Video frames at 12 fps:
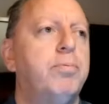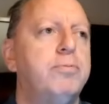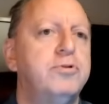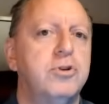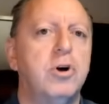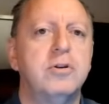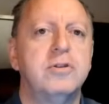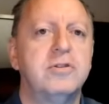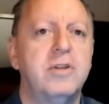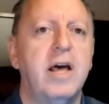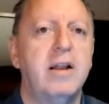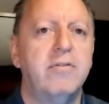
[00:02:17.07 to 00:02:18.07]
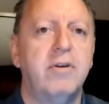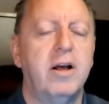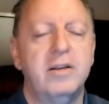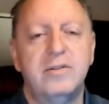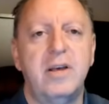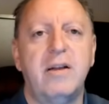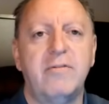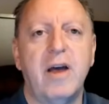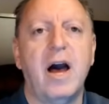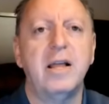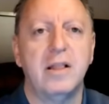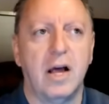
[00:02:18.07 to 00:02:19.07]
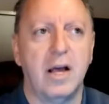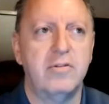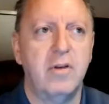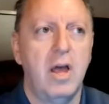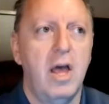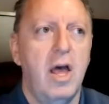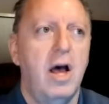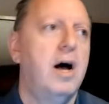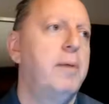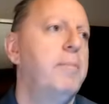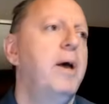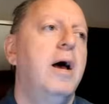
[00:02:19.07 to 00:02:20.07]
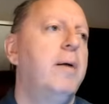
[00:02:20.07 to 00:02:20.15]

certain set of a set of guidelines um,